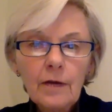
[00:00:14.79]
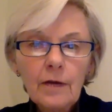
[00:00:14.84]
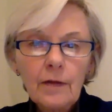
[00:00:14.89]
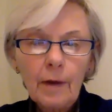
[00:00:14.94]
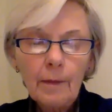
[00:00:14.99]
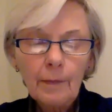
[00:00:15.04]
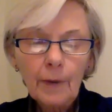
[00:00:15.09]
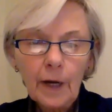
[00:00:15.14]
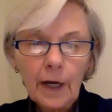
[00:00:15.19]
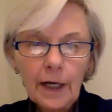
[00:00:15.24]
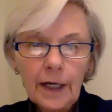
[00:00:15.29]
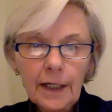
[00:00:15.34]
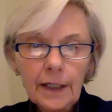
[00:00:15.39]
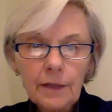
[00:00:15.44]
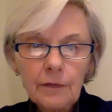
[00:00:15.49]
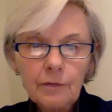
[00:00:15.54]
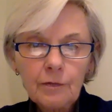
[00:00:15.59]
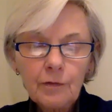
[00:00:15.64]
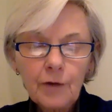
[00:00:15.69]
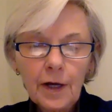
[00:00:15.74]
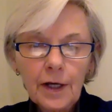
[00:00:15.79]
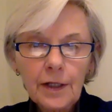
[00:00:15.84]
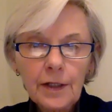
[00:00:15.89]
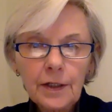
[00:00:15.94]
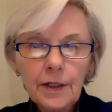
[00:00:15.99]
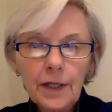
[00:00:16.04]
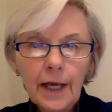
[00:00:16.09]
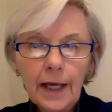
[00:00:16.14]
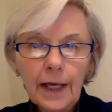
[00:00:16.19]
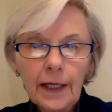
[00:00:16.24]
that my
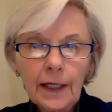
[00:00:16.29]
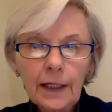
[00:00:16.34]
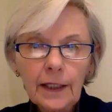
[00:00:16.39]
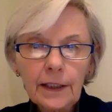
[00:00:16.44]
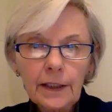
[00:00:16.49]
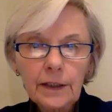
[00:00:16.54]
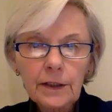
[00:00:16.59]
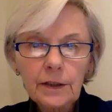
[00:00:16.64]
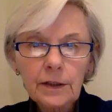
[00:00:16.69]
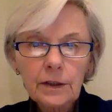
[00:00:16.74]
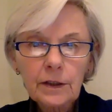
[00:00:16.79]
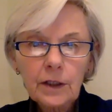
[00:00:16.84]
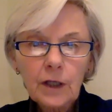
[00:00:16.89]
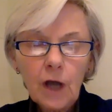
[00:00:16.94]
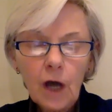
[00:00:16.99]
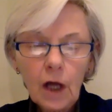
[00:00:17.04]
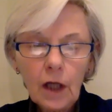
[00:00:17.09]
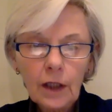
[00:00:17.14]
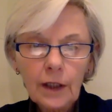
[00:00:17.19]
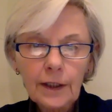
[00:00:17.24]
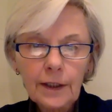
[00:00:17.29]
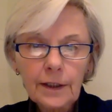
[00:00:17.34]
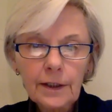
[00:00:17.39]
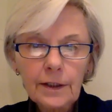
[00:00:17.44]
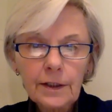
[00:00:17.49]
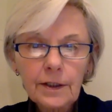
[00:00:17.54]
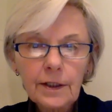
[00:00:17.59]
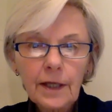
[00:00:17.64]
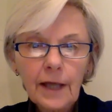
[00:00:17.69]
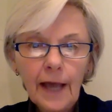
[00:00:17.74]
friend and
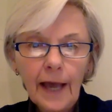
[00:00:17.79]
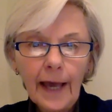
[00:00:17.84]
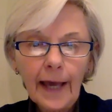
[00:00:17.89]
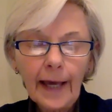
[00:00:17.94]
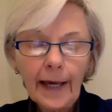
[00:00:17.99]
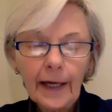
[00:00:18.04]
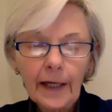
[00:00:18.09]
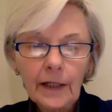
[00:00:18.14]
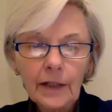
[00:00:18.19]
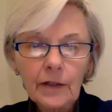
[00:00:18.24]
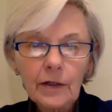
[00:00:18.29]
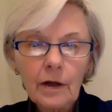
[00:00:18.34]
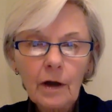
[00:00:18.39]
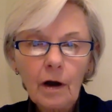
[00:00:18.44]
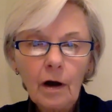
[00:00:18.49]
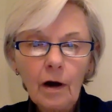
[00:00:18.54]
colleague Anne